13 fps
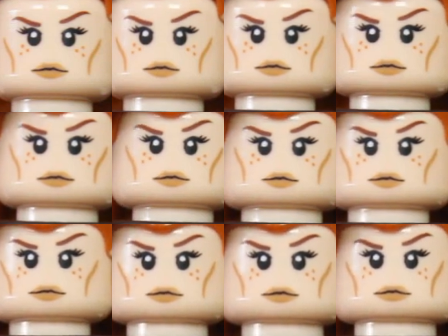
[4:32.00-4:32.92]

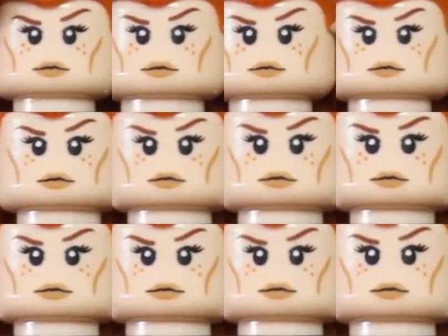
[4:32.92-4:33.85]

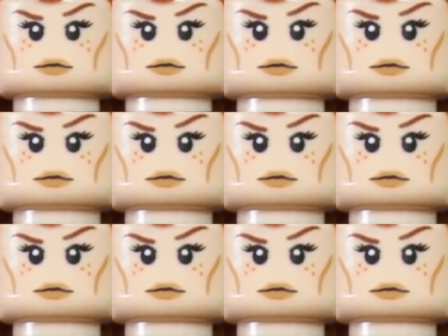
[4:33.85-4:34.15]
Nothing is said.